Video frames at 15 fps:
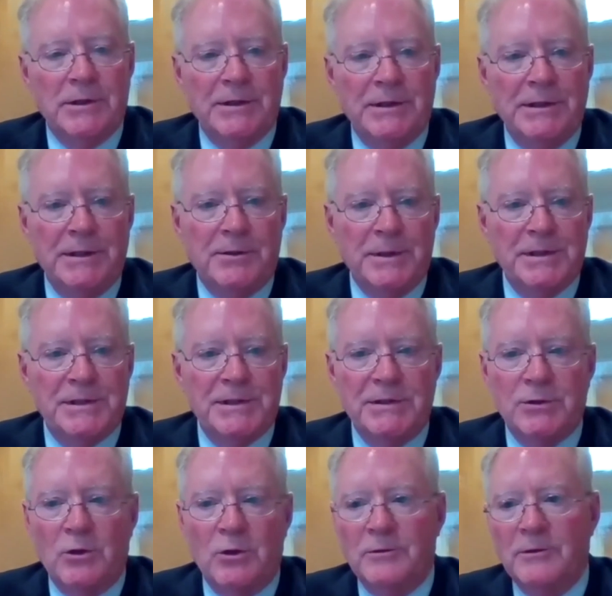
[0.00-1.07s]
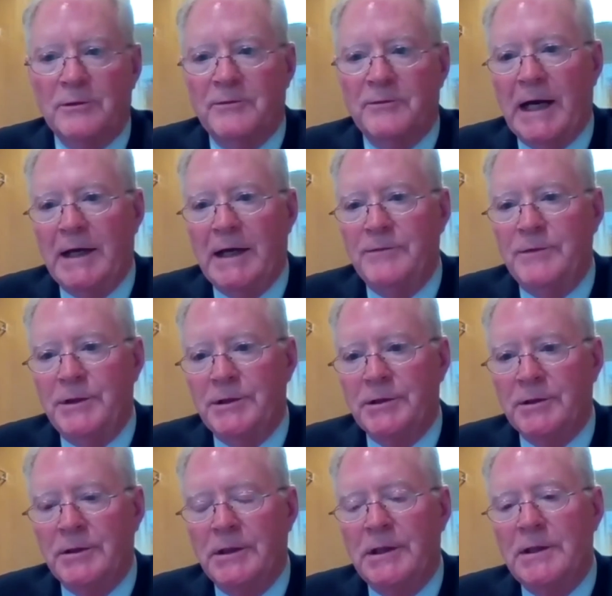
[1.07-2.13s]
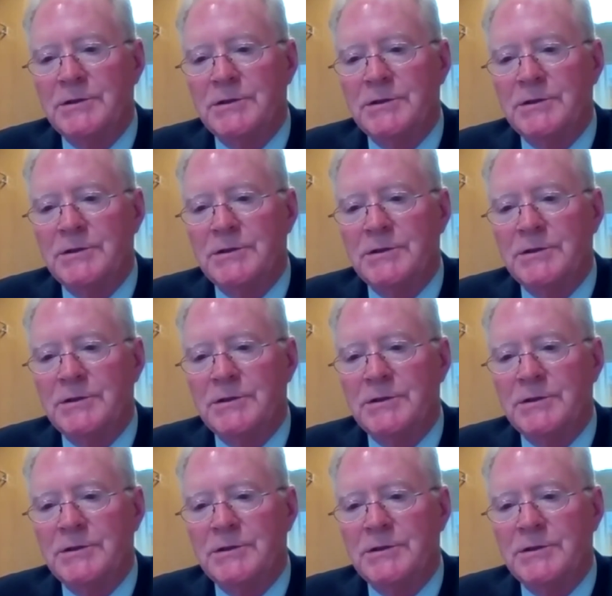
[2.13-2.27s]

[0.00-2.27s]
or decreases over a 5-year